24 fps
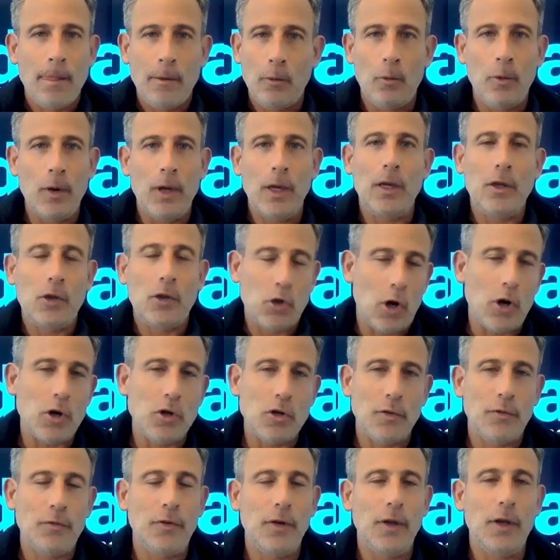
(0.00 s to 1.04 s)
we charge
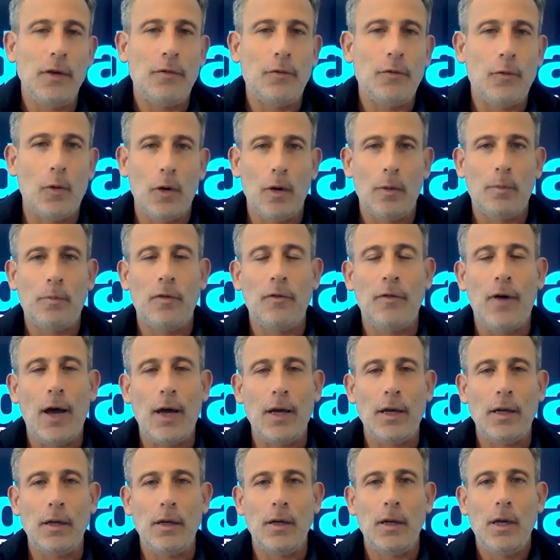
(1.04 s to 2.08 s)
a fee for
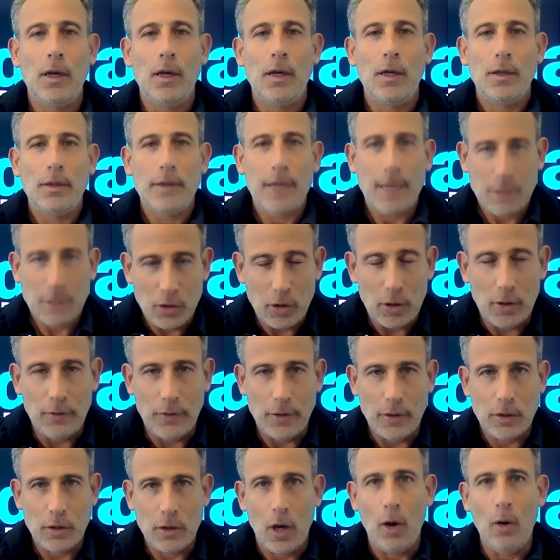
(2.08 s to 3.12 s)
providing that
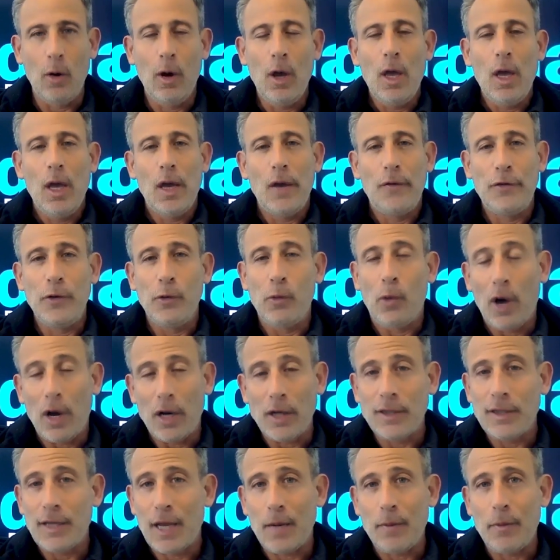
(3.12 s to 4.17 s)
service. So if you want
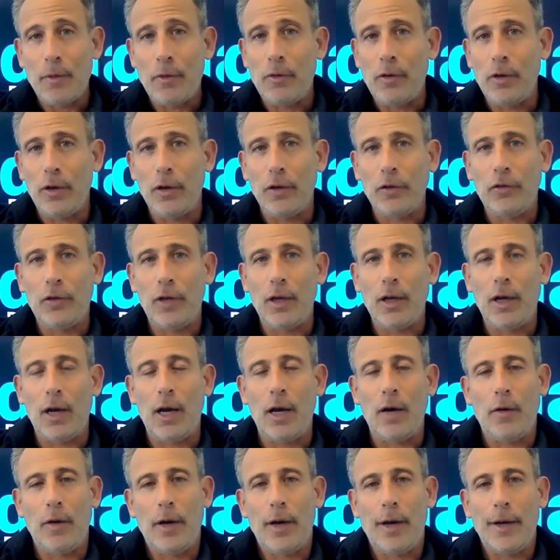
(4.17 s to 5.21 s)
to set up a real estate
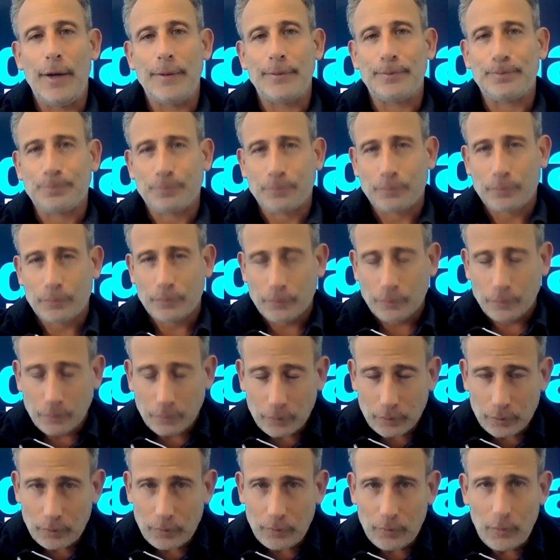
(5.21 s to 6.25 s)
IRA,
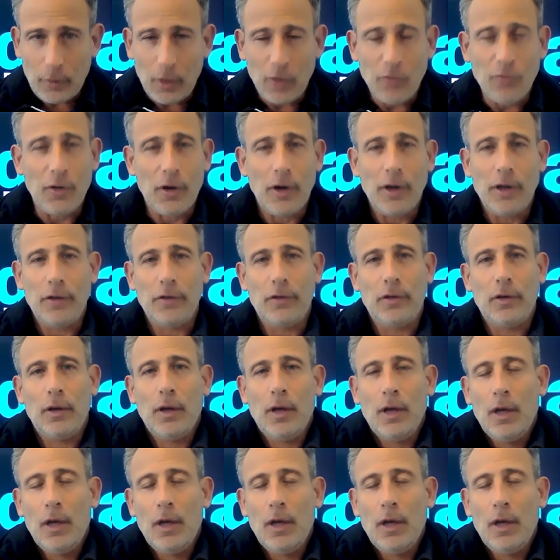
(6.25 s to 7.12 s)
it's very easy.